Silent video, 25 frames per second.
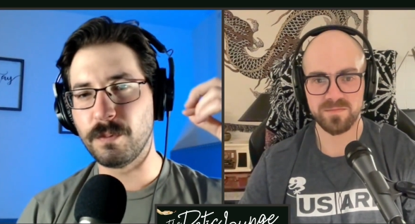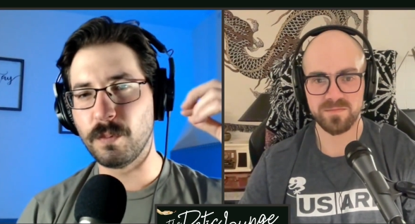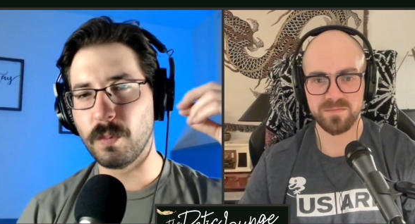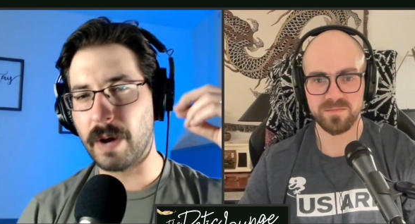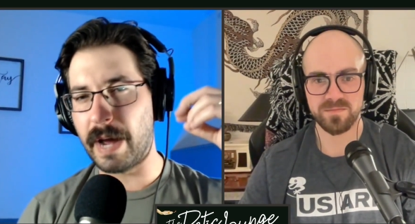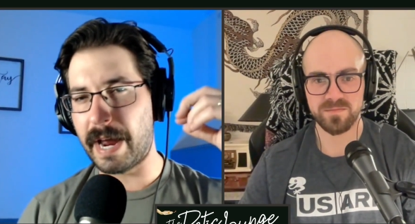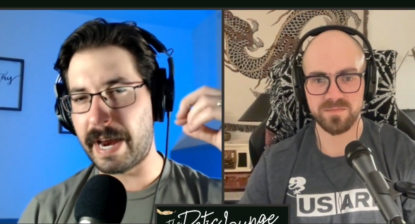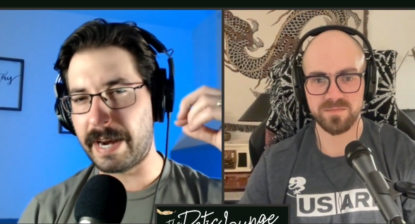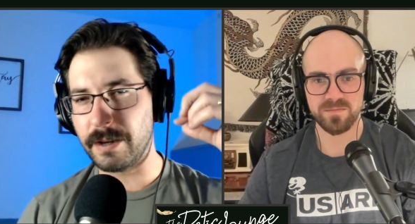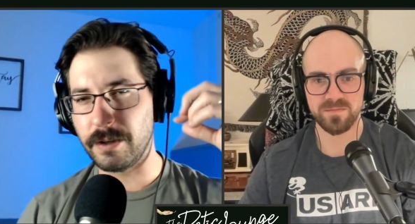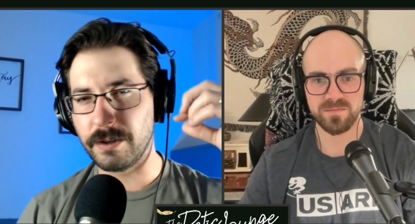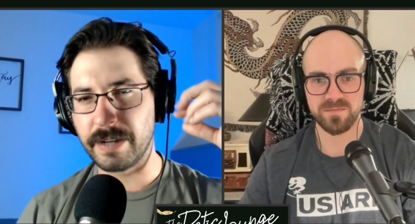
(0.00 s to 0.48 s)

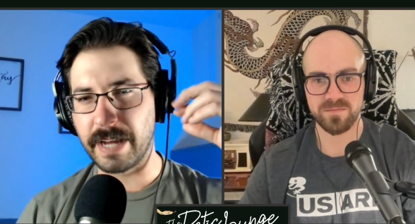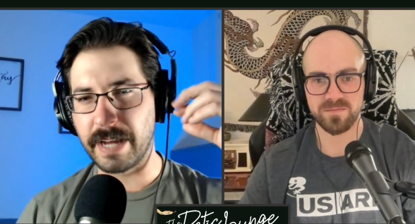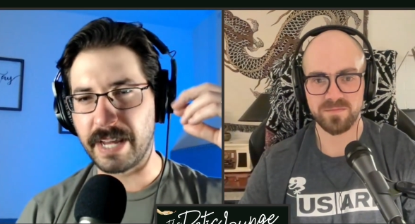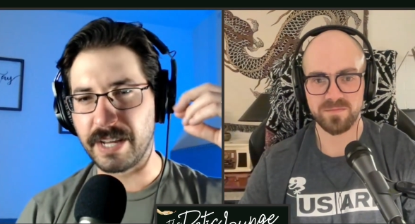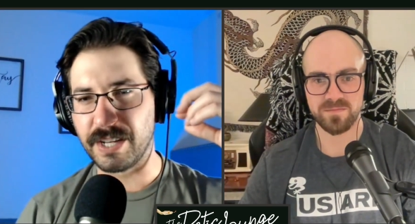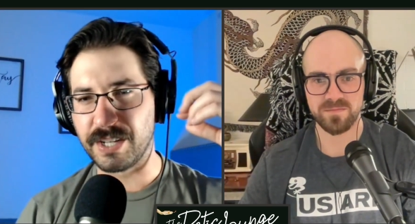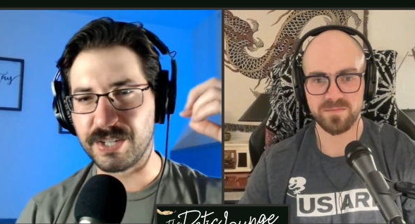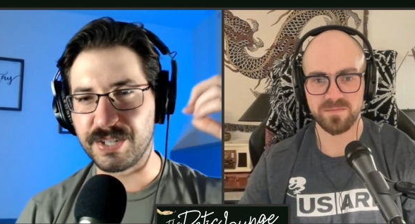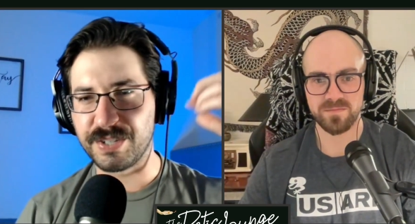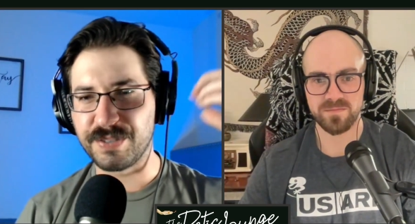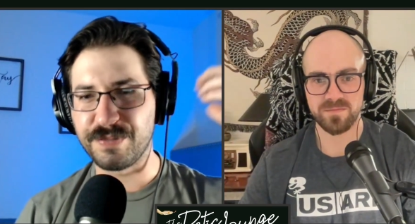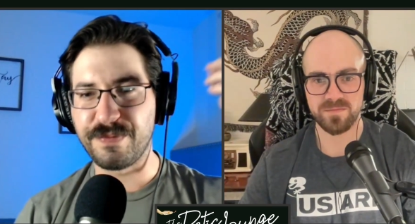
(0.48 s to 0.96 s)
Speaker 1: How do you say it?
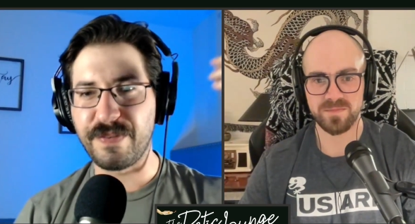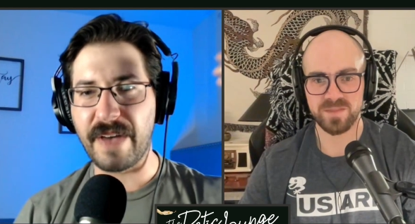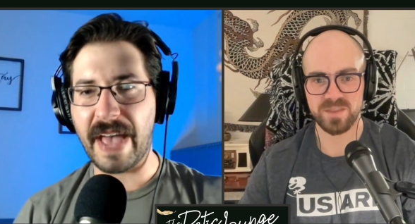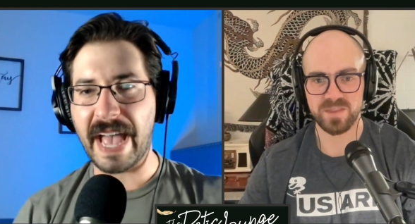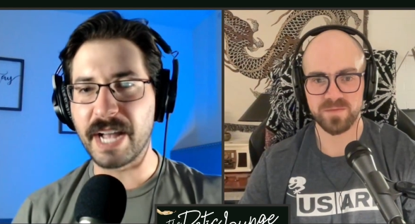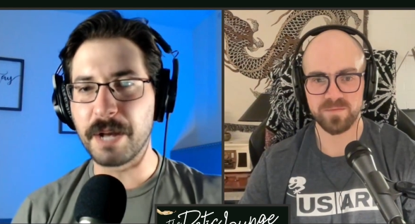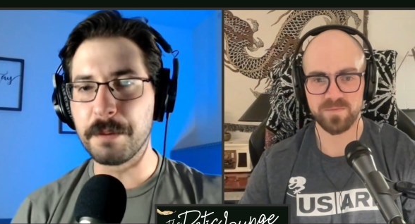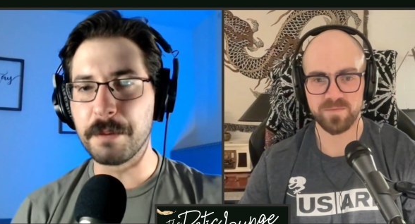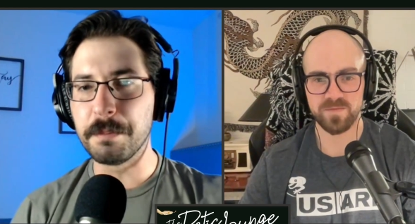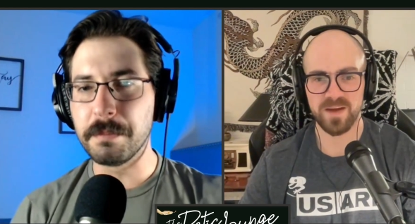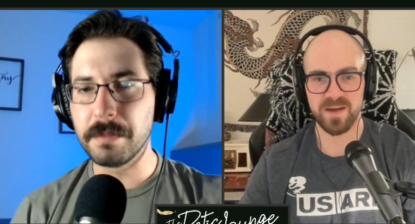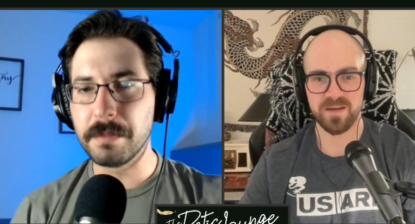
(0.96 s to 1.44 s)

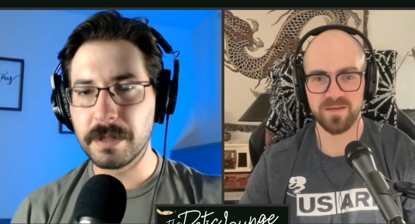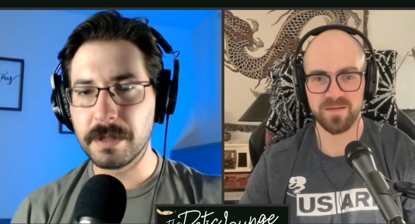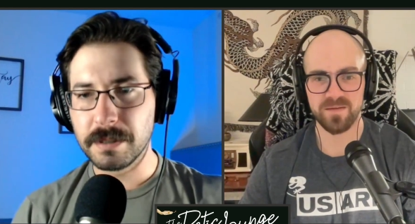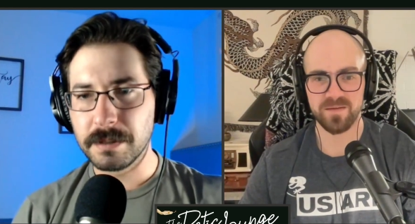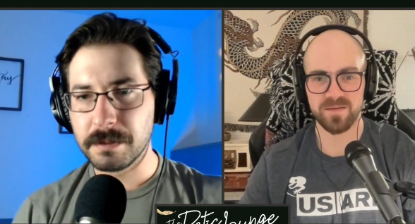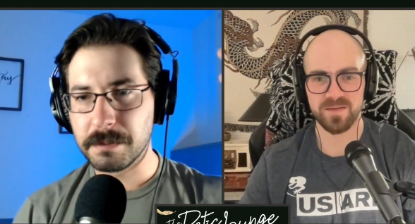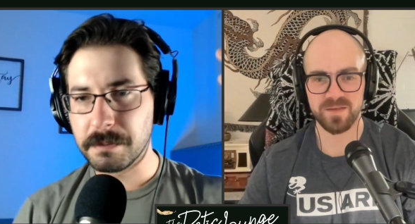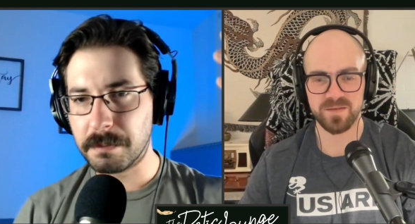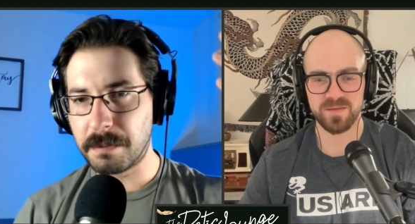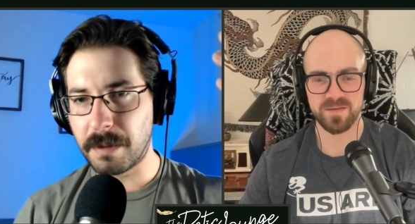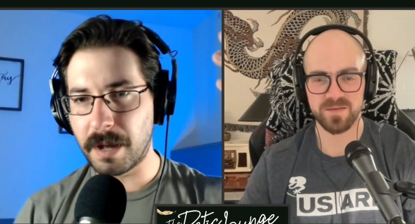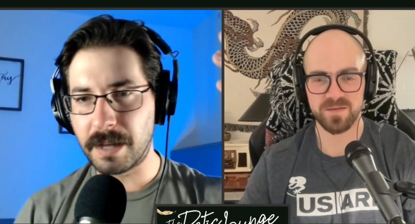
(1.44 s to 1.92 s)
Sphagnum
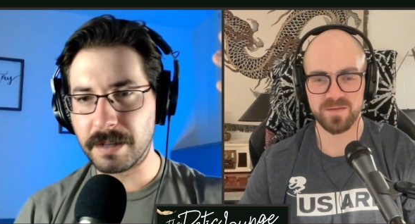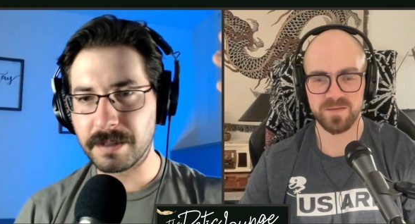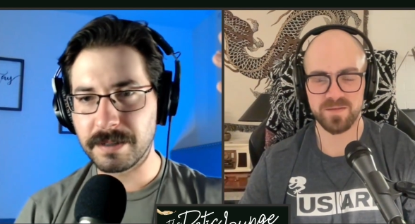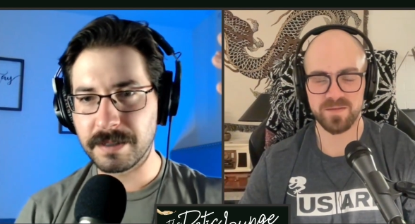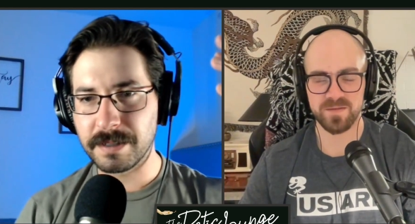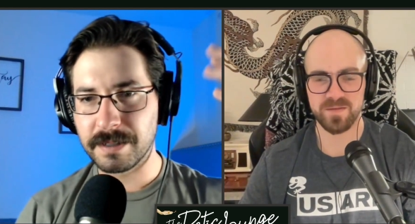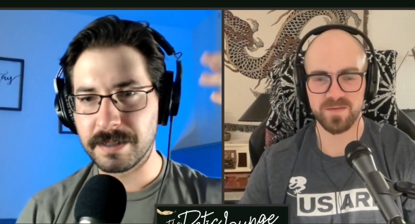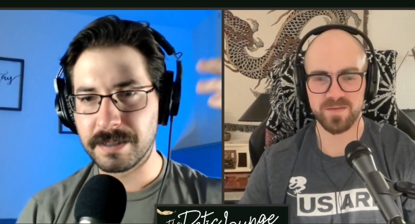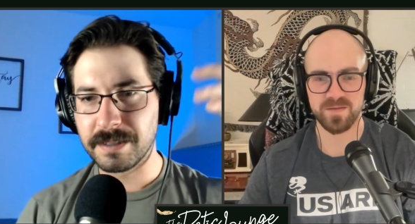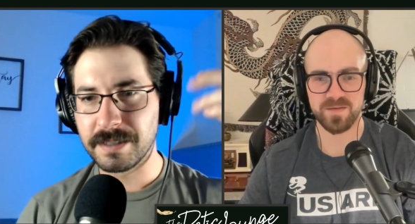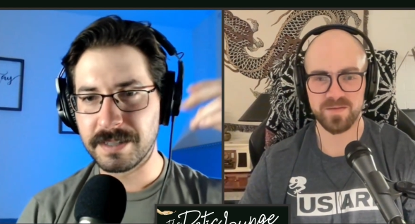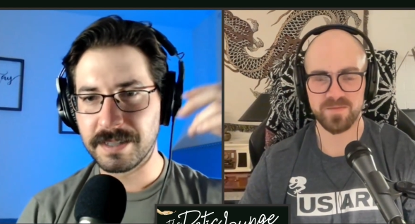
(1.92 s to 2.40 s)

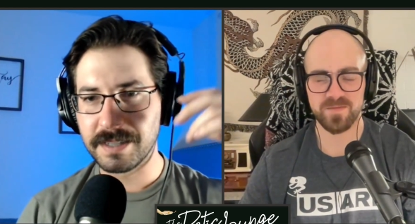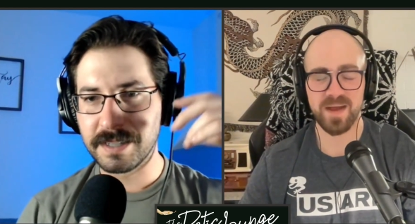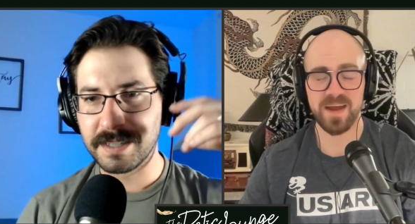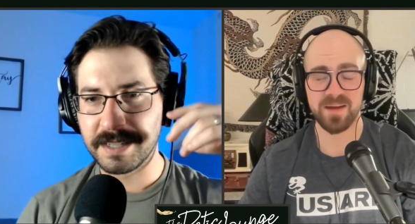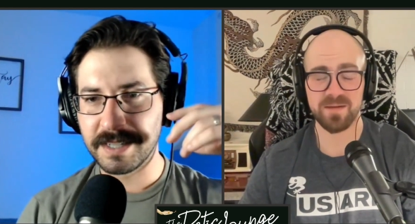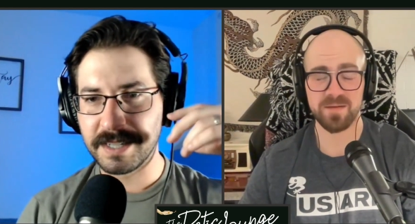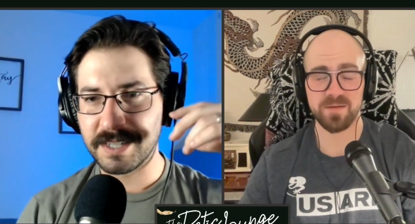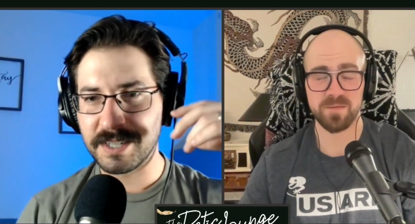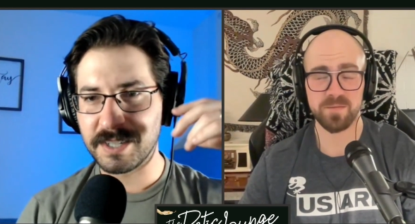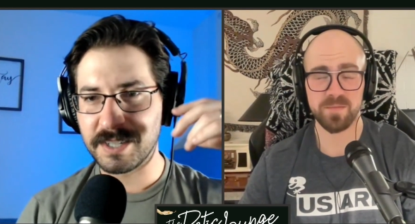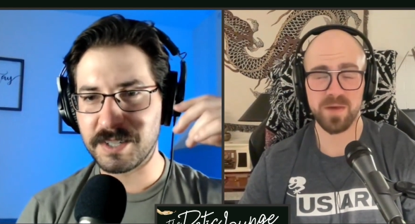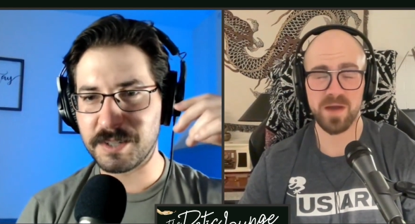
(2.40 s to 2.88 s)
moss?
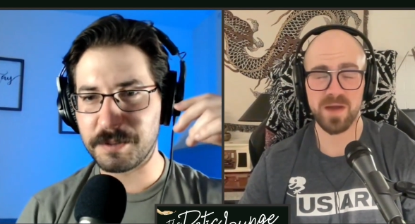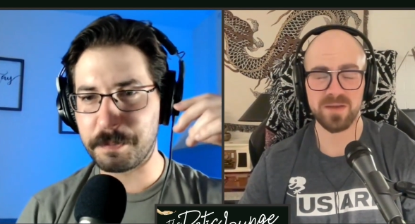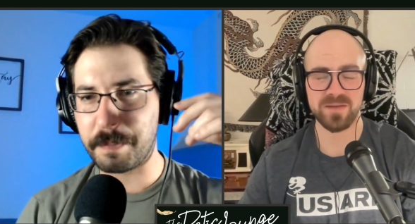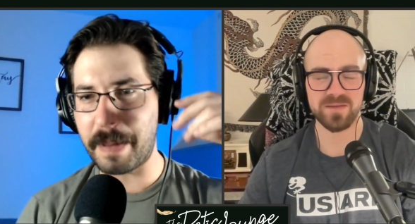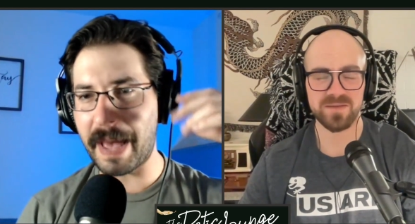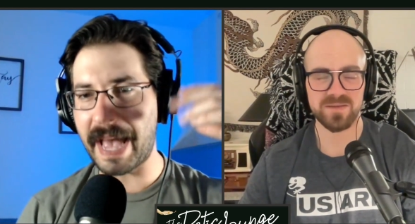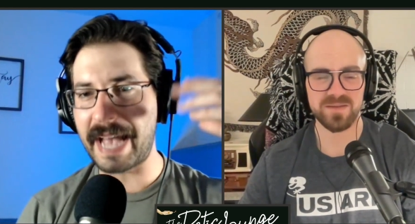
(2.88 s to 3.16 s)
Speaker 2: Sphagnum moss.